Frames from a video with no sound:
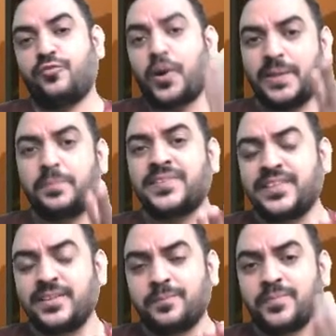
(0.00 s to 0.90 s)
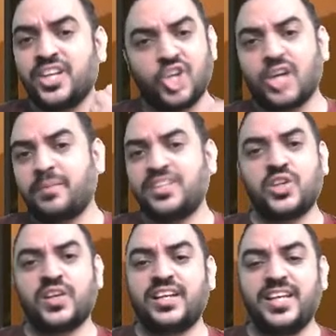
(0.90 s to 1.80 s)
40%, not
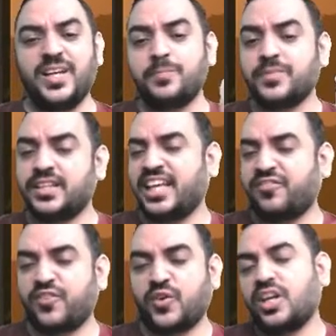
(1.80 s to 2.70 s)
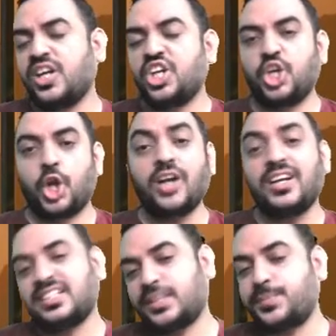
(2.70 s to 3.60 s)
majority, therefore not
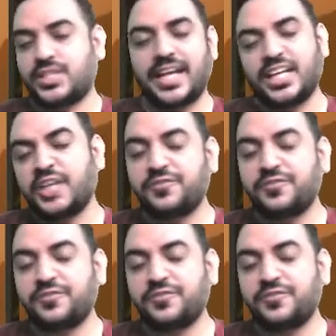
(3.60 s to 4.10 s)
substantive.